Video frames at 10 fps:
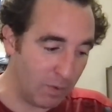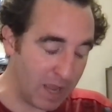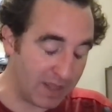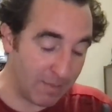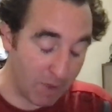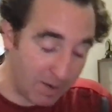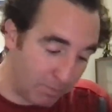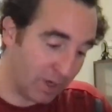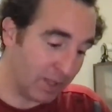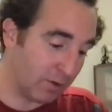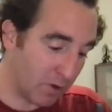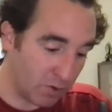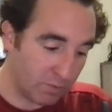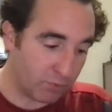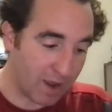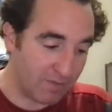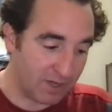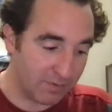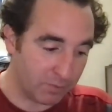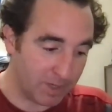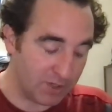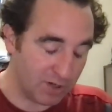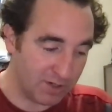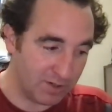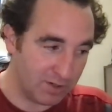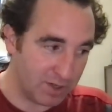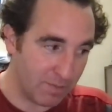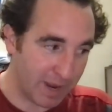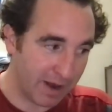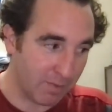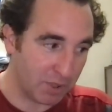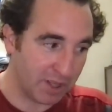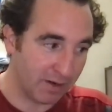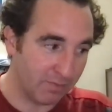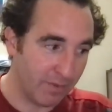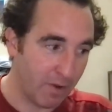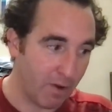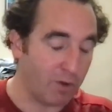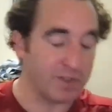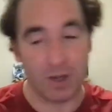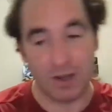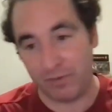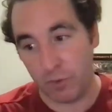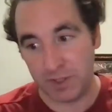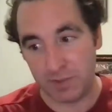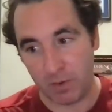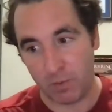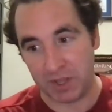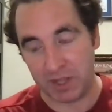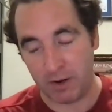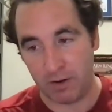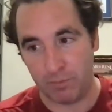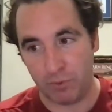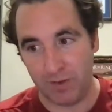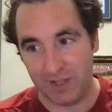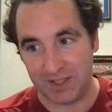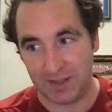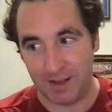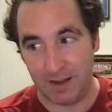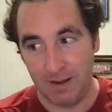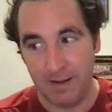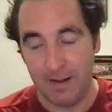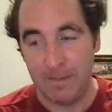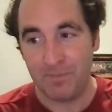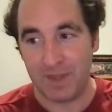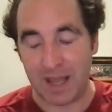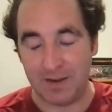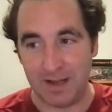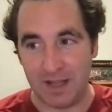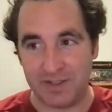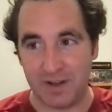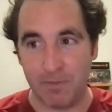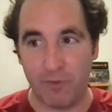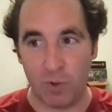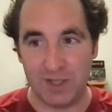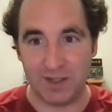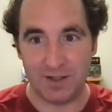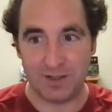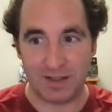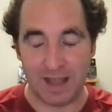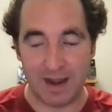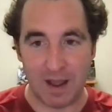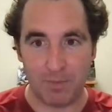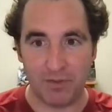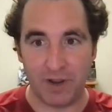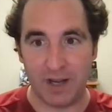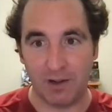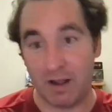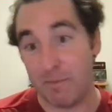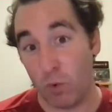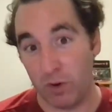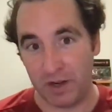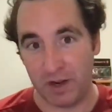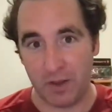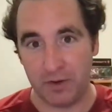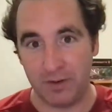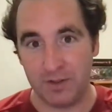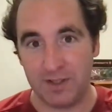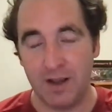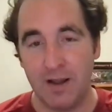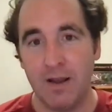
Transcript: and they might bring their own private information to bear, but they're also influenced by what they heard previously. And some voices get amplified a lot more than others.